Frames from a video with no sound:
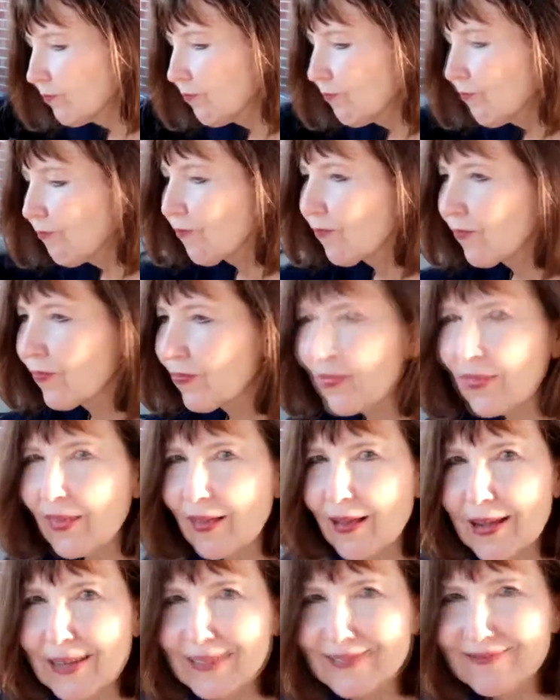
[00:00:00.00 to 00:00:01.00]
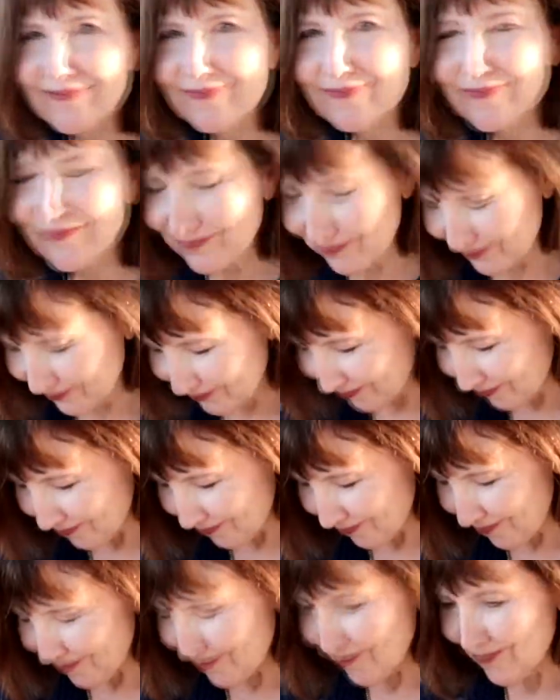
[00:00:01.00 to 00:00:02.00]
Me and Nana are gonna come out and enjoy our
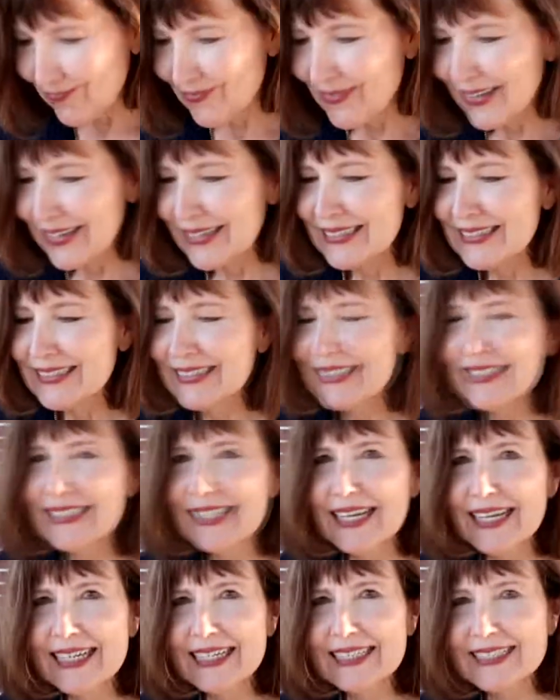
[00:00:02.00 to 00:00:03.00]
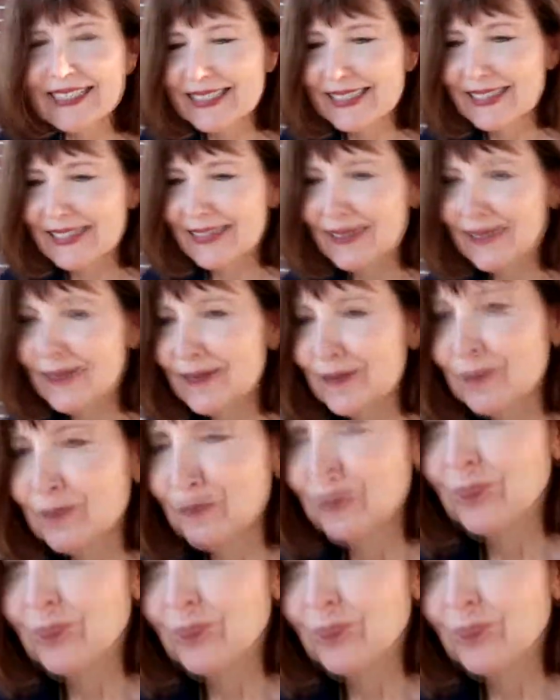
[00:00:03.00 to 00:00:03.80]
malts. And we're gonna